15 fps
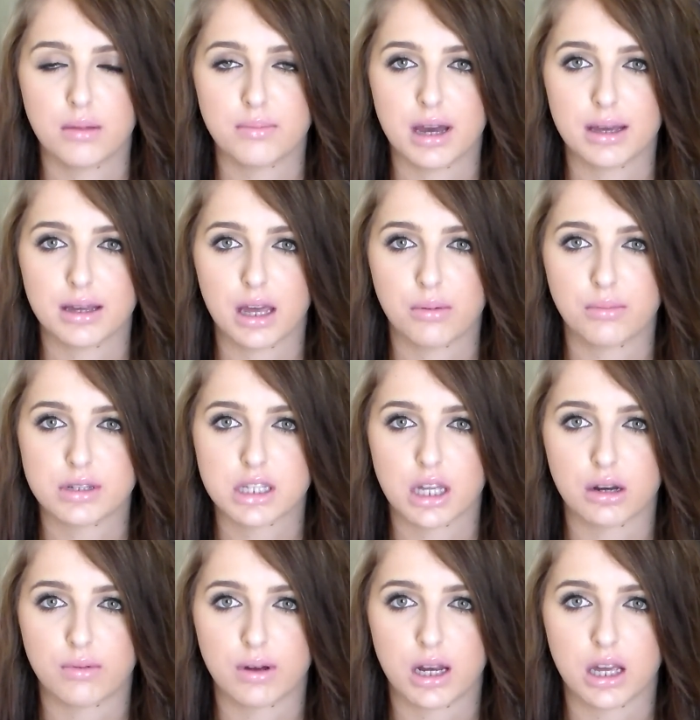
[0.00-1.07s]
my camera's gonna
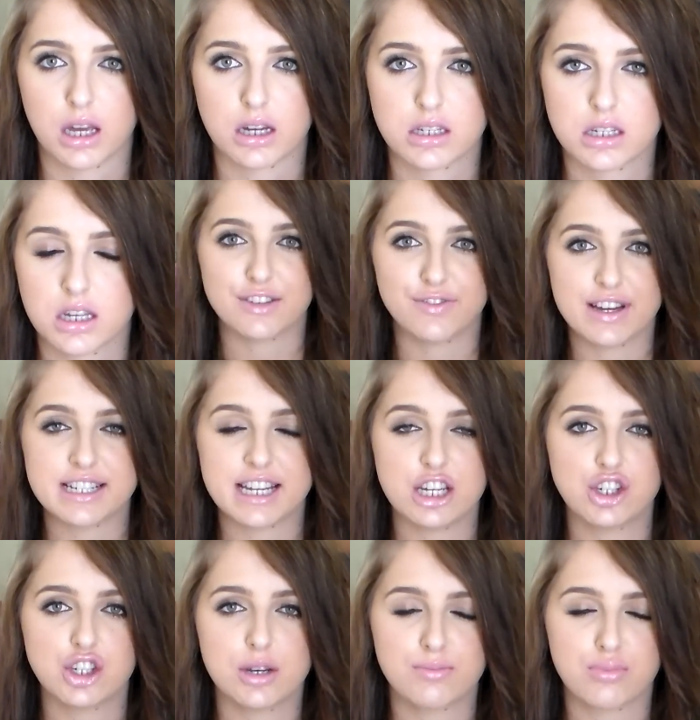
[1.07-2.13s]
run out. The
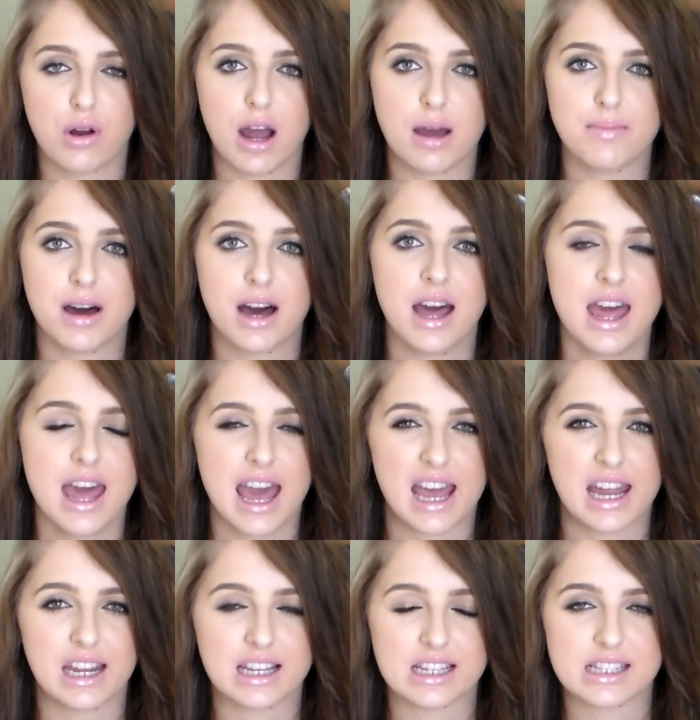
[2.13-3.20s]
foundation, primer,
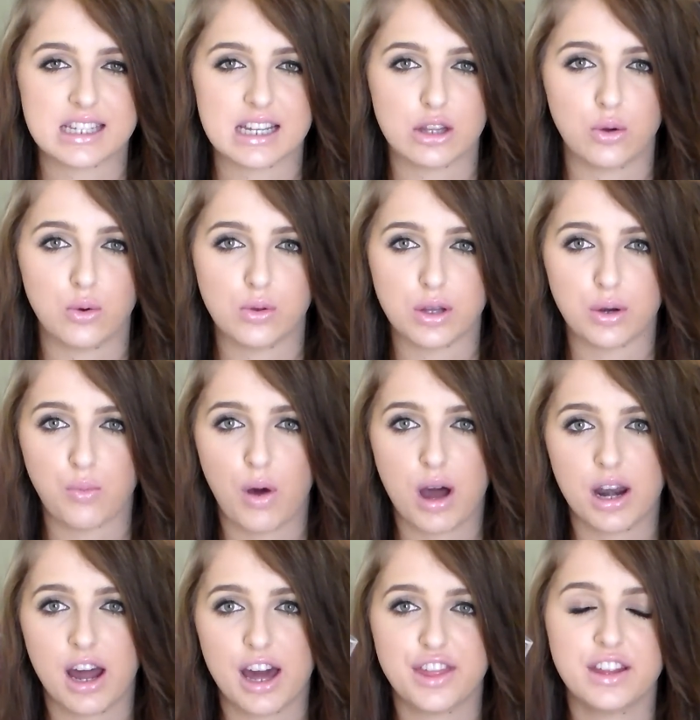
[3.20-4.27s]
and a concealer all in one.
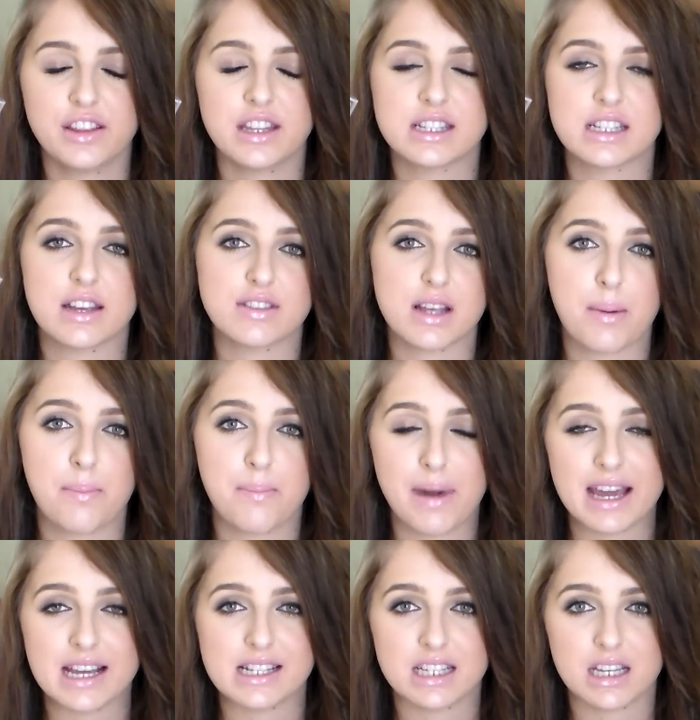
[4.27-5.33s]
I think this gives
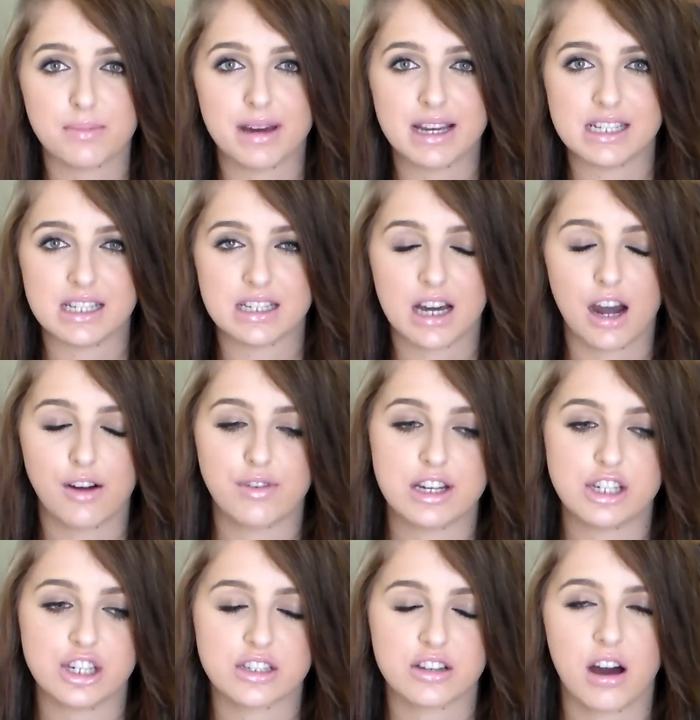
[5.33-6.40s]
amazing, amazing coverage.
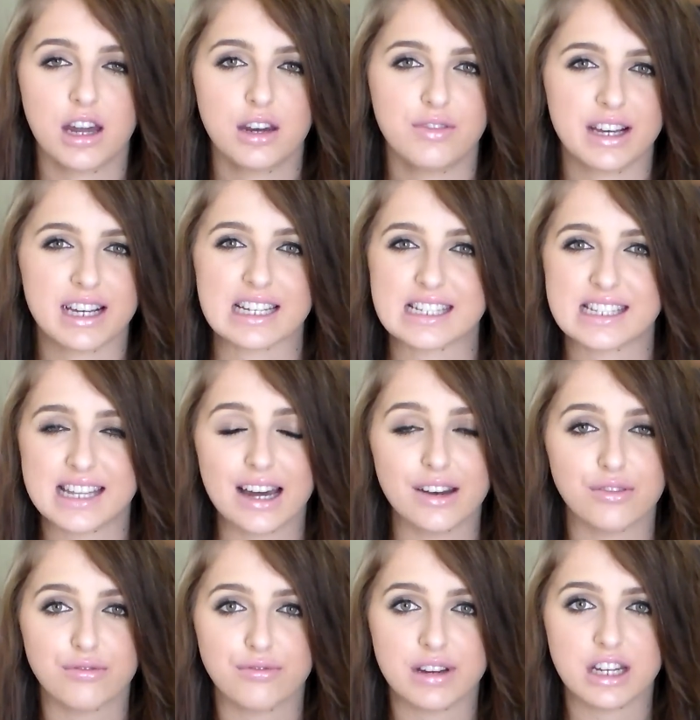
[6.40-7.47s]
It's kind of like a satin
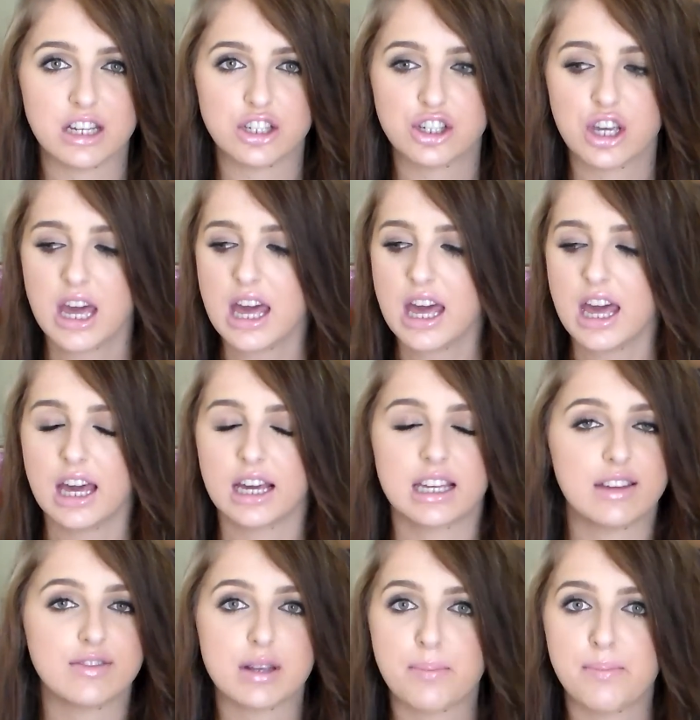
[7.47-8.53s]
finish.
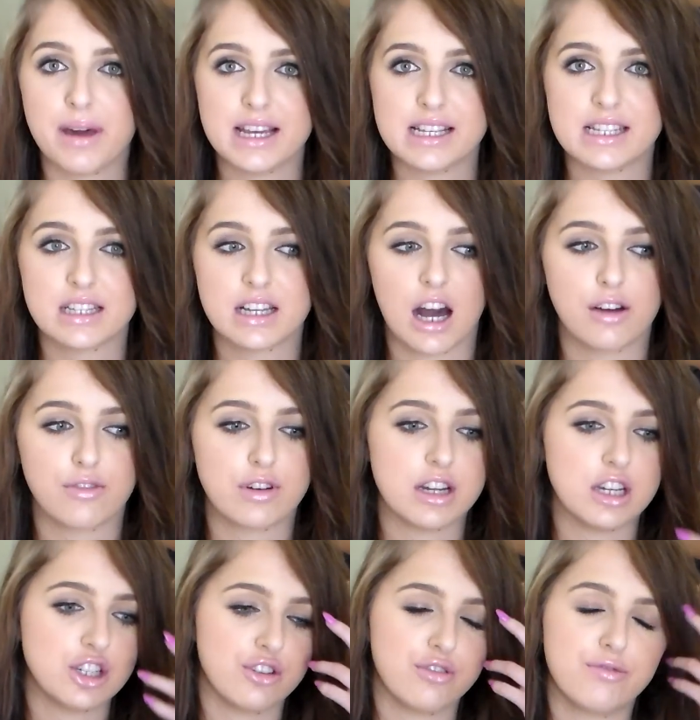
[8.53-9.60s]
Gives amazing
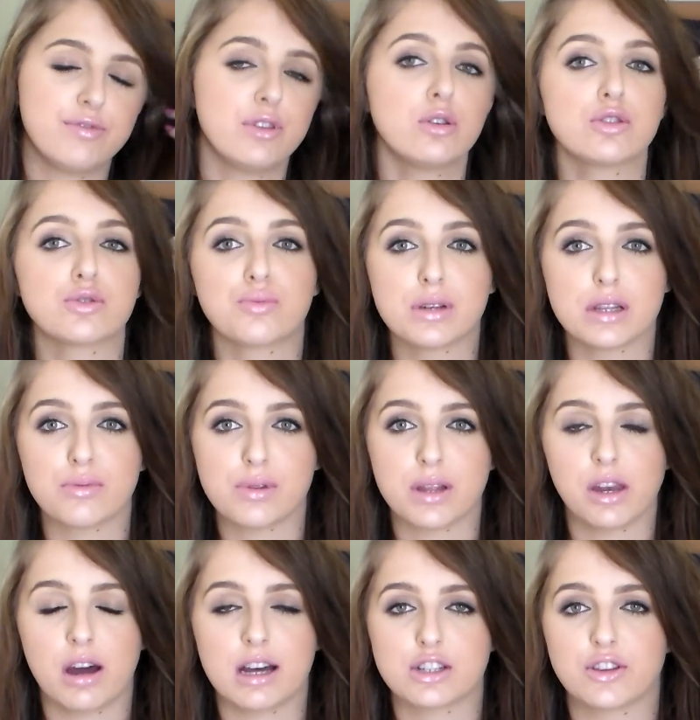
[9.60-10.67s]
coverage, feels really, really
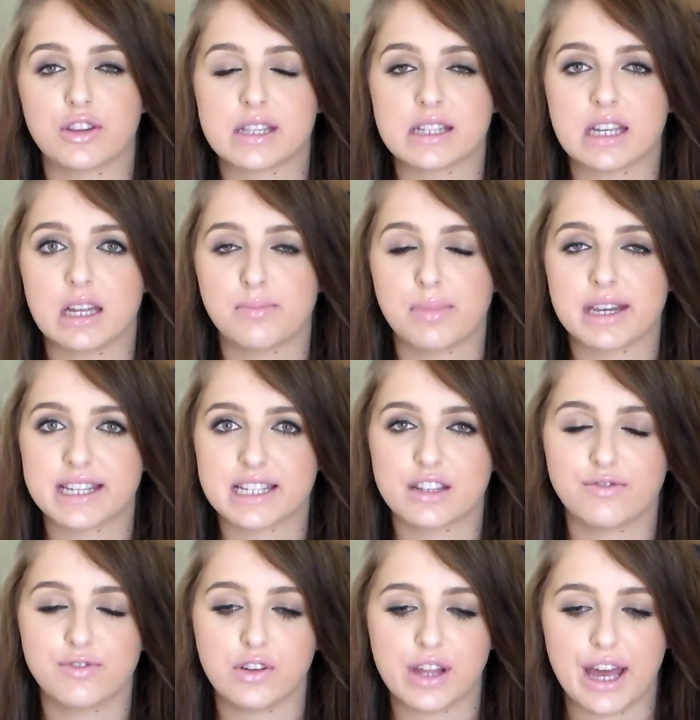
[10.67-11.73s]
nice on the skin, but it
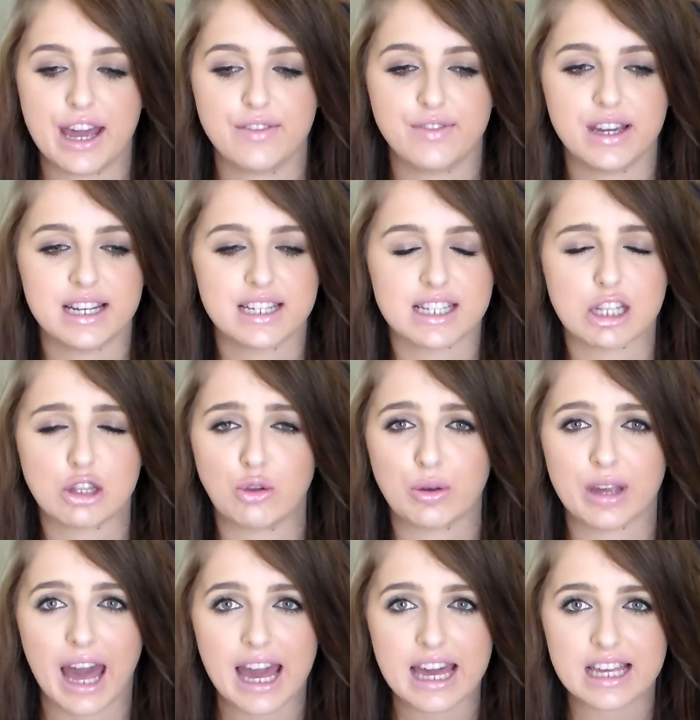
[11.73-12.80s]
doesn't feel heavy, it doesn't look
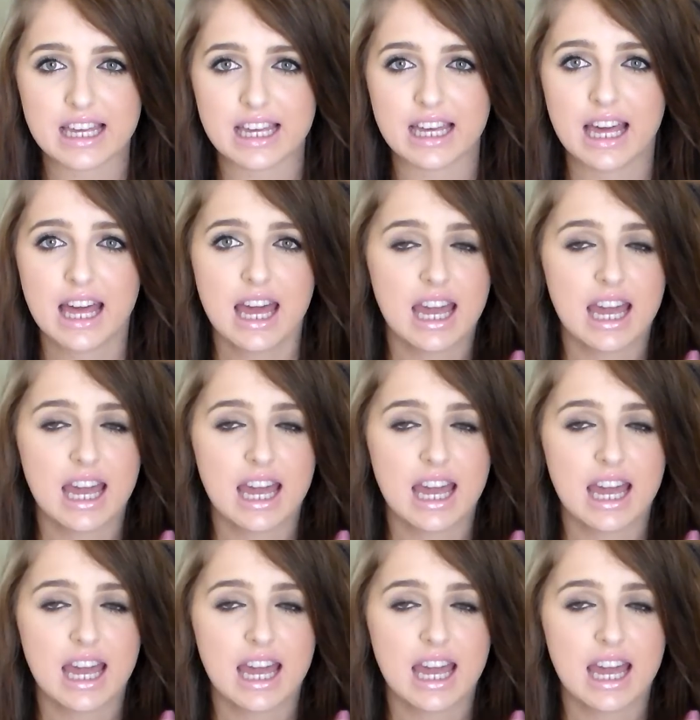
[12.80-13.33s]
cakey.